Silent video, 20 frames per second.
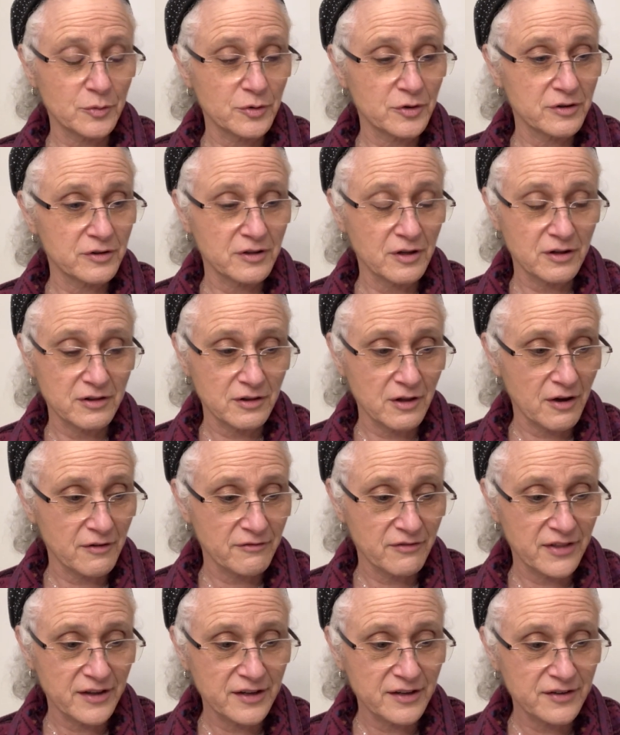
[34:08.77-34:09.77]
will
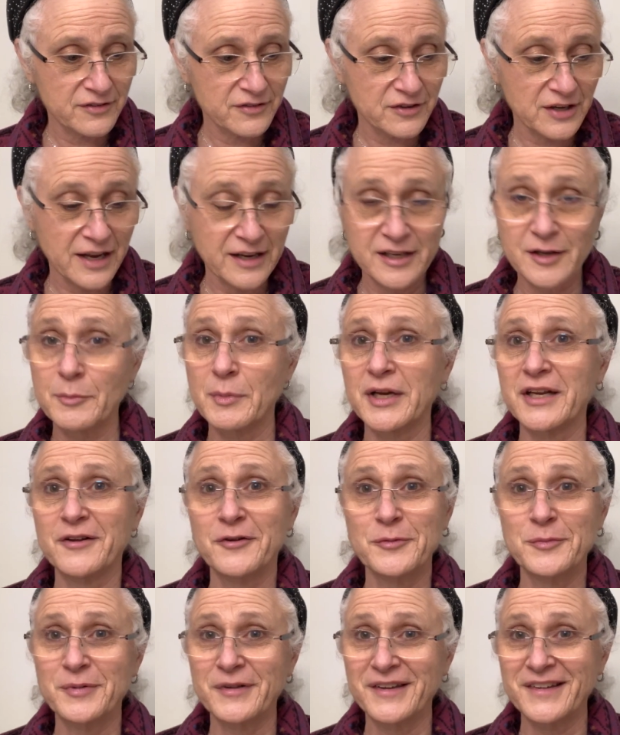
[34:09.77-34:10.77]
love this. Anybody
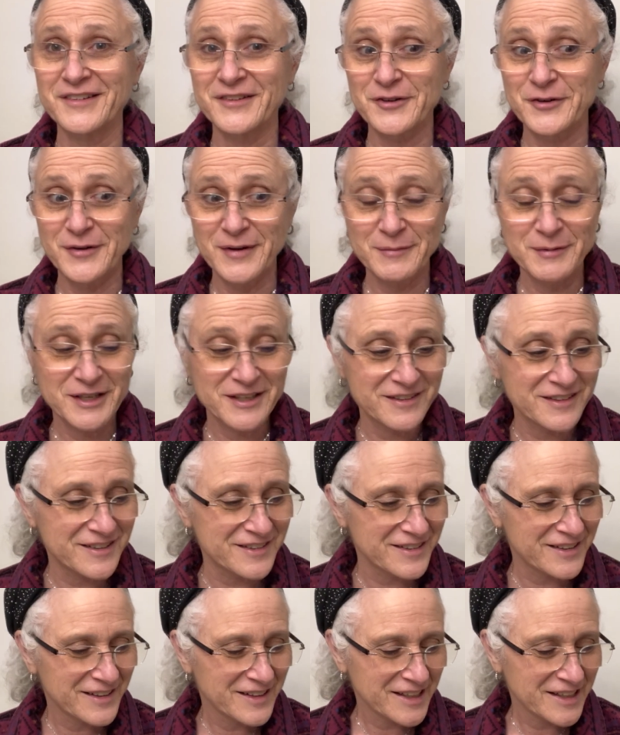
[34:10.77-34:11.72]
who plays cribbage.